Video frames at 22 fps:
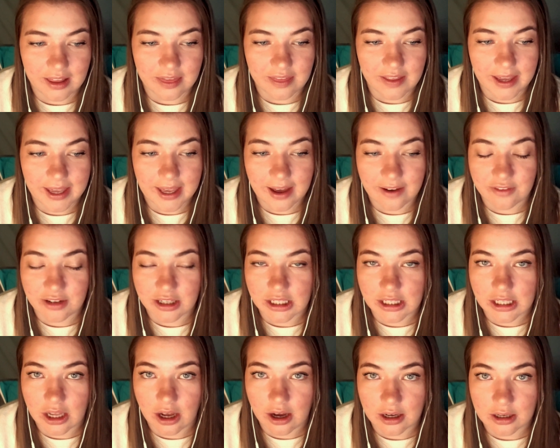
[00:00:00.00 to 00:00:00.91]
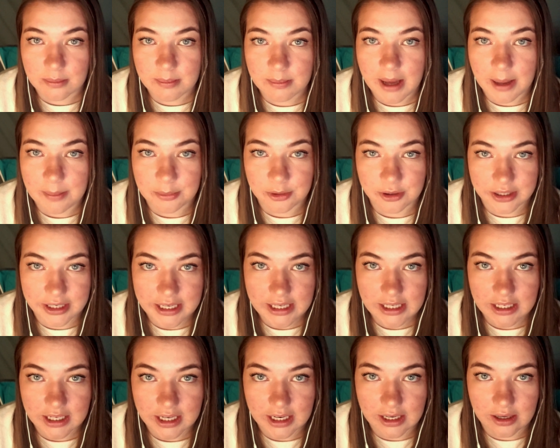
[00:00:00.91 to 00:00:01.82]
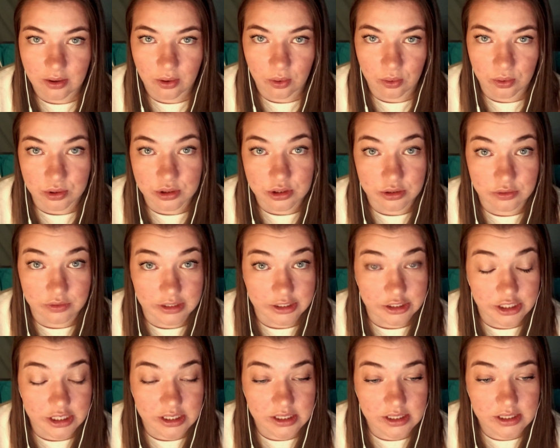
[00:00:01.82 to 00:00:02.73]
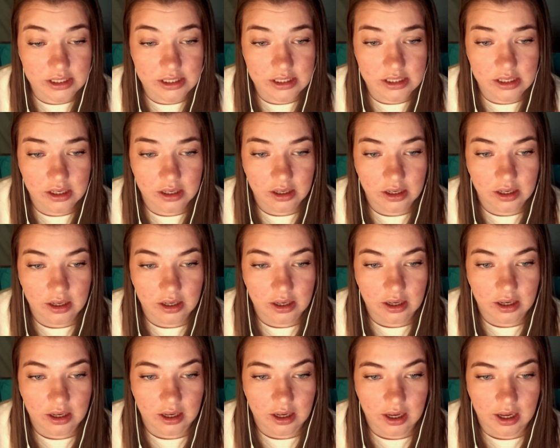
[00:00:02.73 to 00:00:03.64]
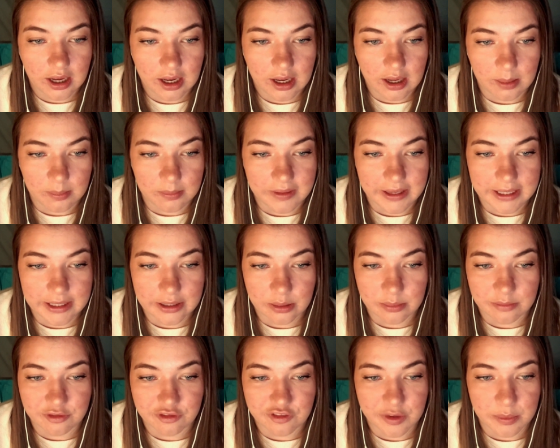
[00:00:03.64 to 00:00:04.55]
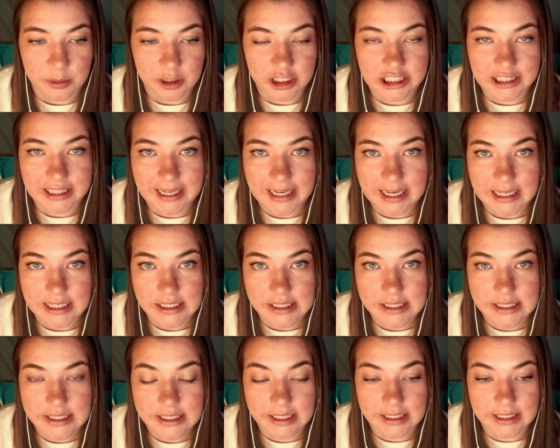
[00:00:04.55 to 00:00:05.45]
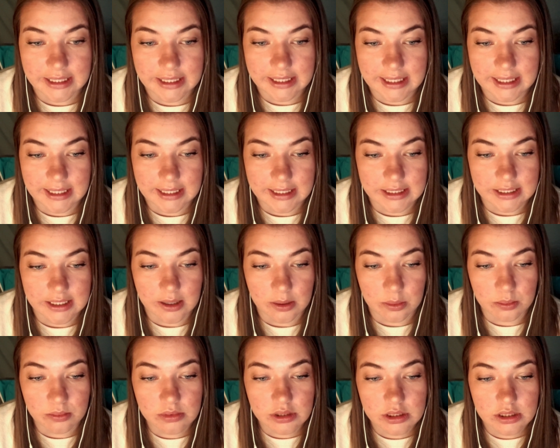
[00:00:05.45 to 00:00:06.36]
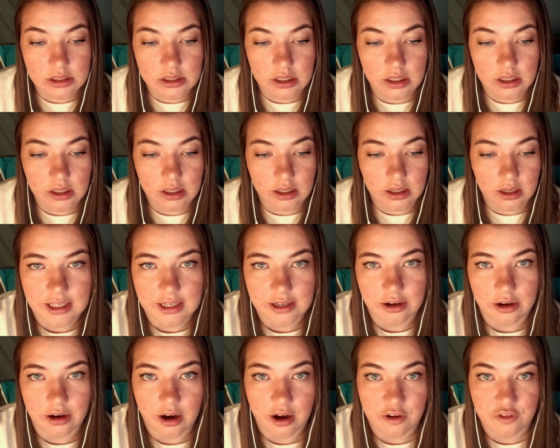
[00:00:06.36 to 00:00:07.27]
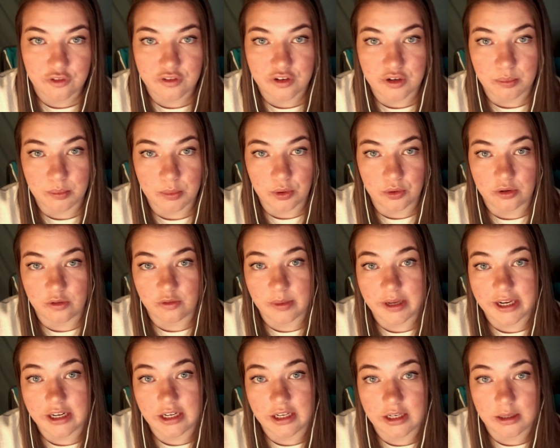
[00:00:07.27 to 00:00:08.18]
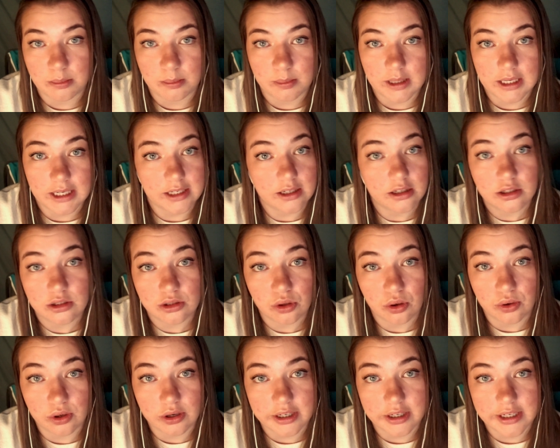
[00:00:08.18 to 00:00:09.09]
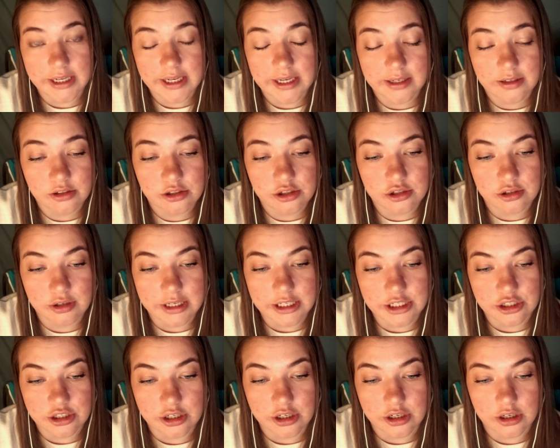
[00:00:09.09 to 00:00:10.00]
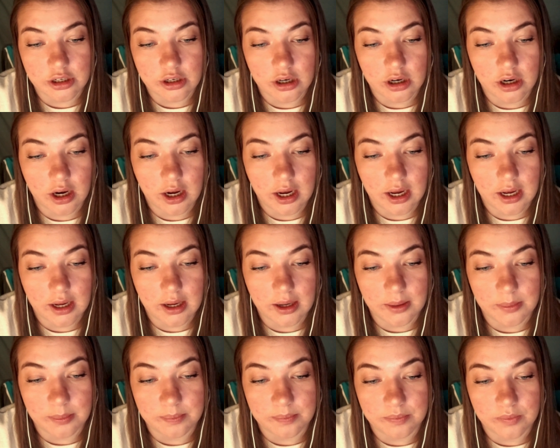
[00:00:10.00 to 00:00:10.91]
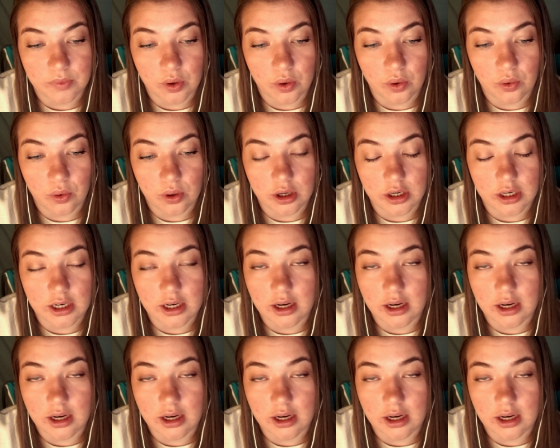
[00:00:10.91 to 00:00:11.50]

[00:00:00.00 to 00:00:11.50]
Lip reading: They have a long memory and hold grudges. They come from clans and kingdoms. they are often motivated by glory, treasure, or